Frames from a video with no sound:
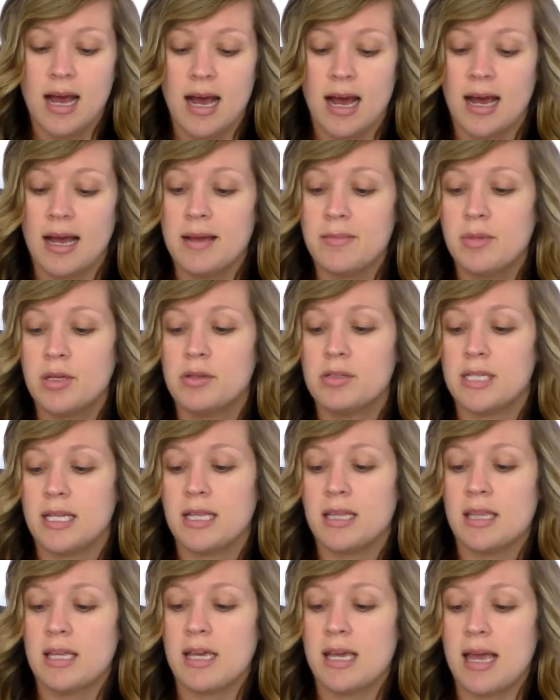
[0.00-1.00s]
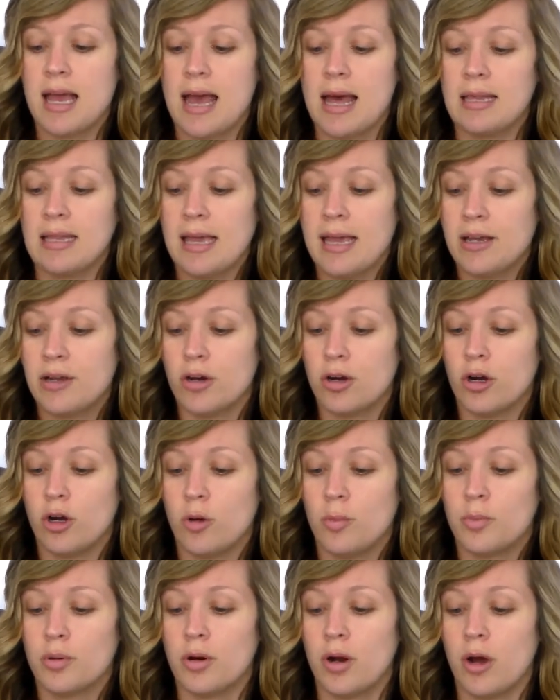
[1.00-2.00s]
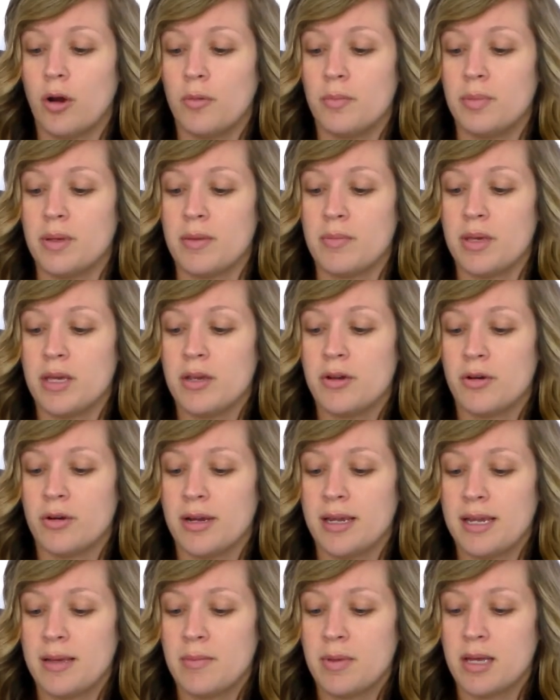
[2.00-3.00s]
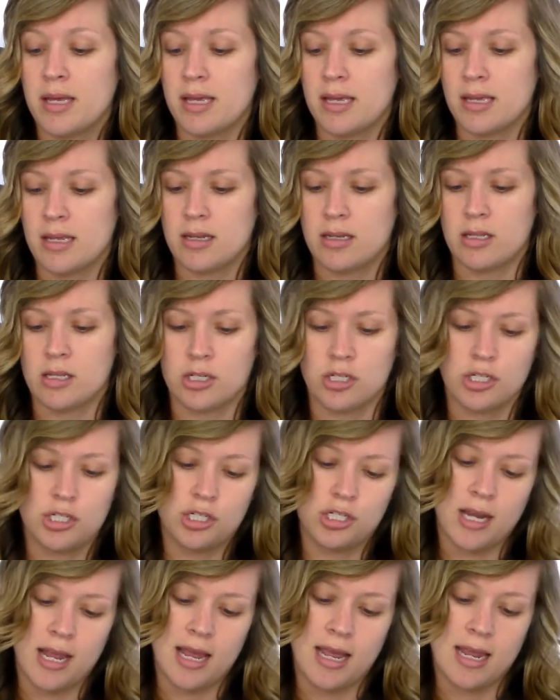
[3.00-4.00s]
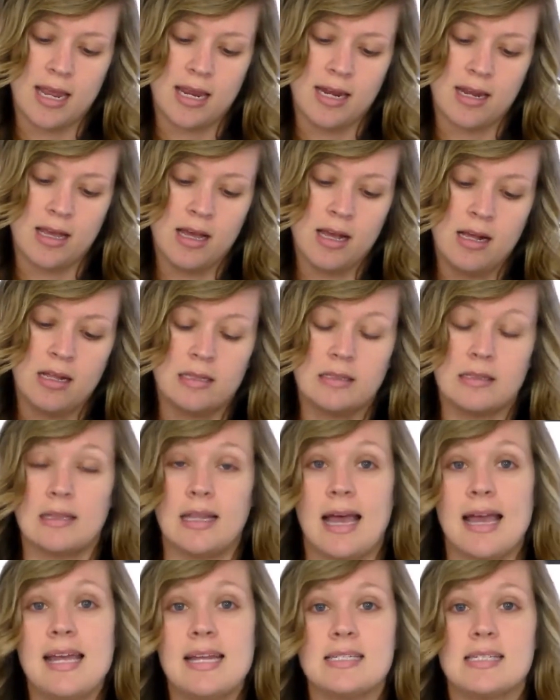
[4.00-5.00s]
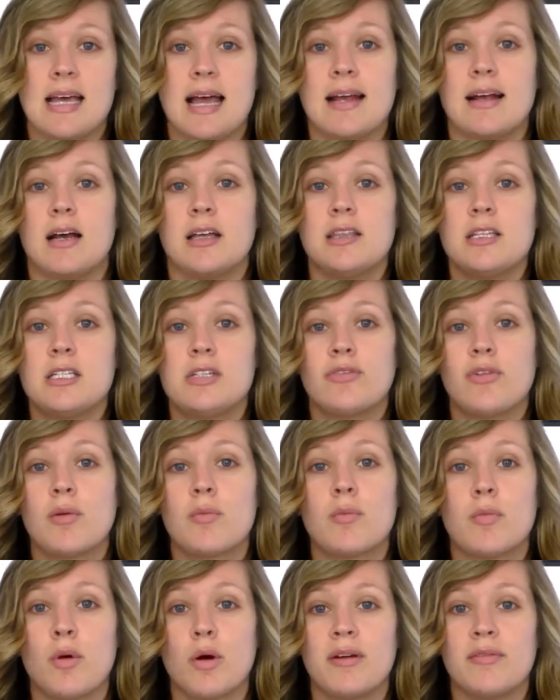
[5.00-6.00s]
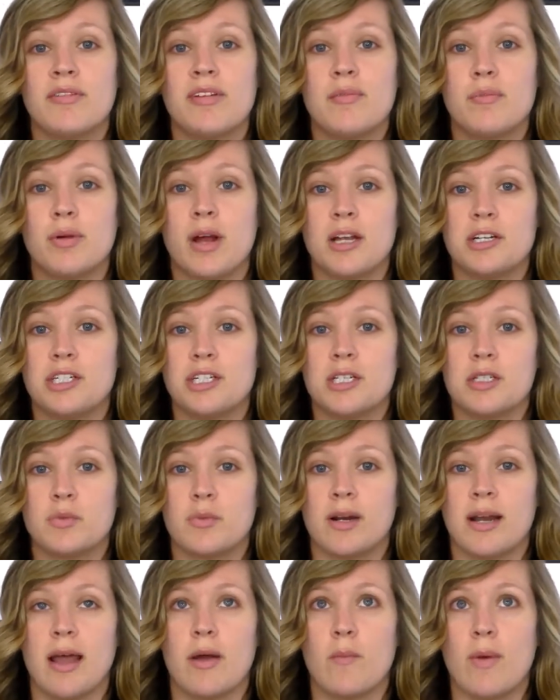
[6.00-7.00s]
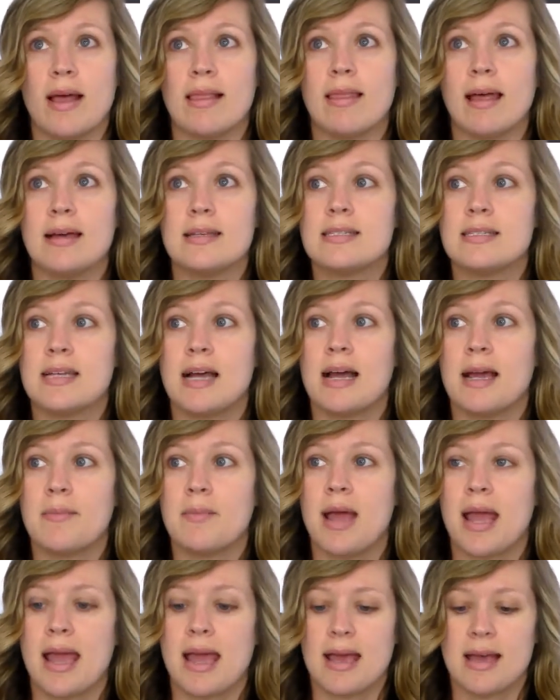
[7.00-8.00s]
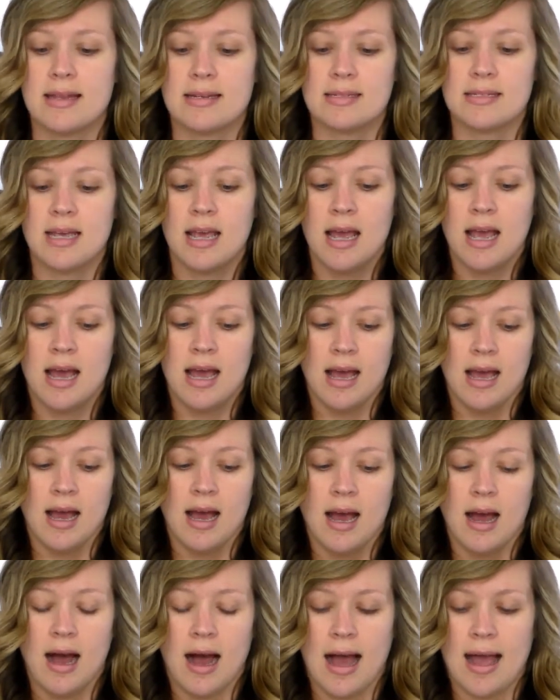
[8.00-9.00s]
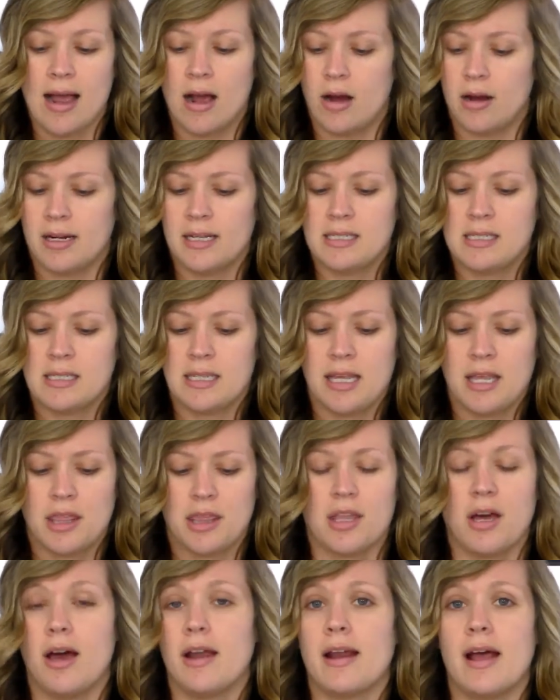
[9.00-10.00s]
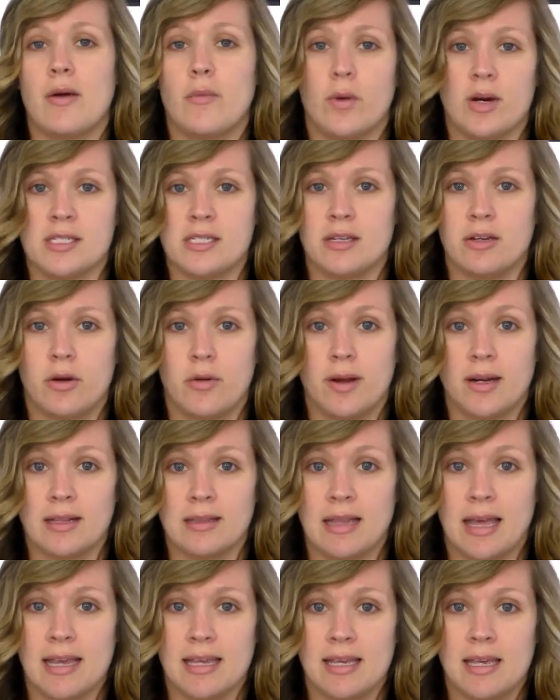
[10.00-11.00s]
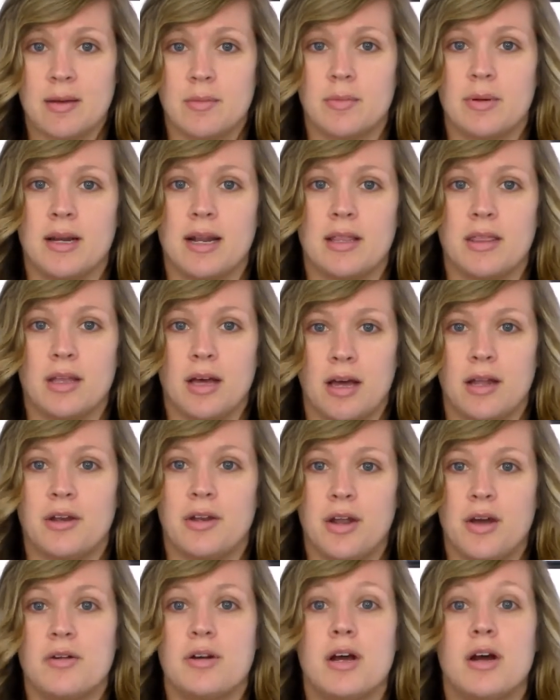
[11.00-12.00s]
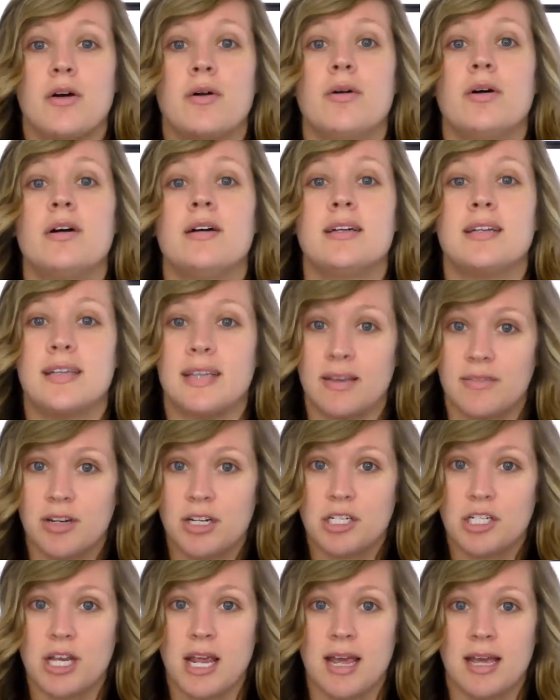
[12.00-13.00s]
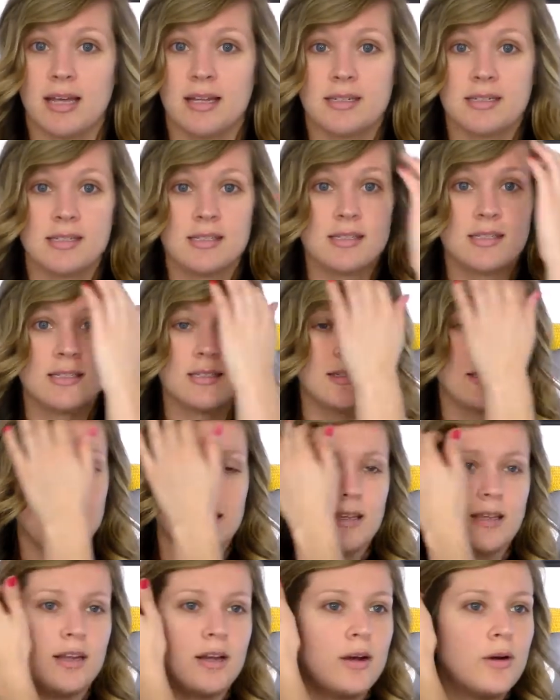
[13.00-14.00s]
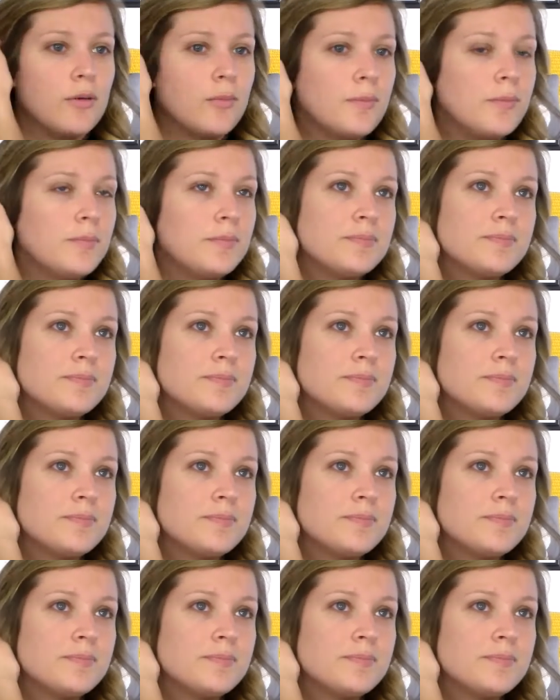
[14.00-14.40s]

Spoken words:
I'm using the LA Girl Pro BB Cream in the shade Light. I got this from Morphe Brushes when I went last time, and I honestly thought I wasn't going to like it, but I thought no, give it a chance, you know,